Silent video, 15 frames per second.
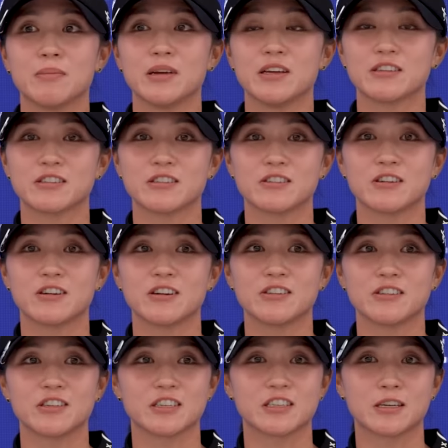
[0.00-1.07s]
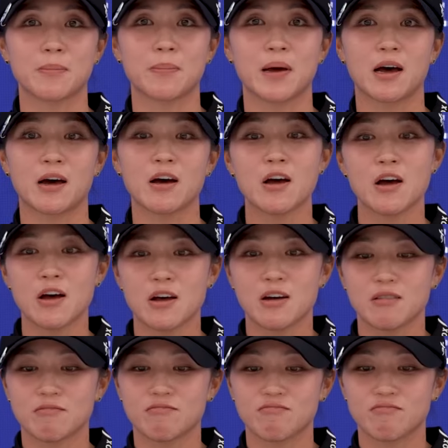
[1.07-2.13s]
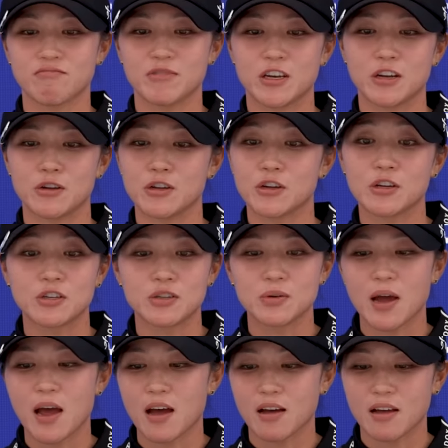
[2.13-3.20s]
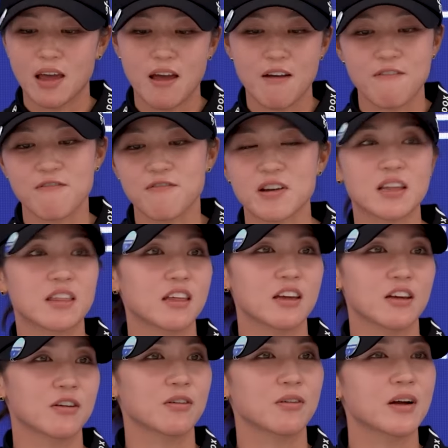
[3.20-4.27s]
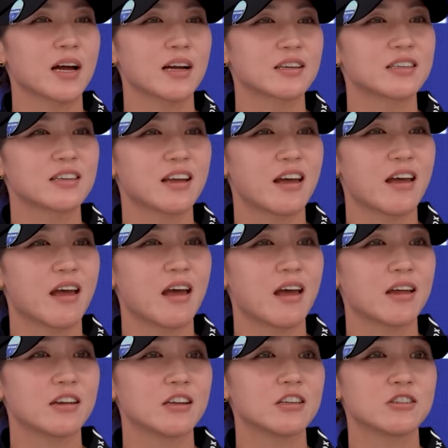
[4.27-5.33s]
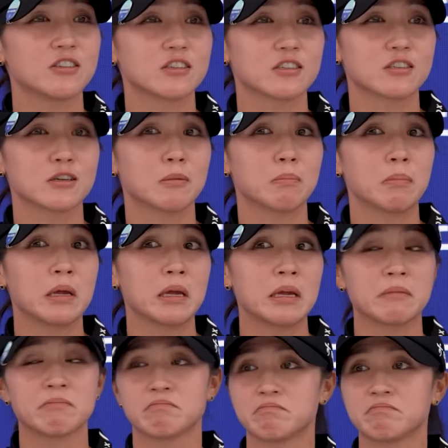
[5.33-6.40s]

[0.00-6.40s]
It's not just about, you know, you could do everything correct and it just could be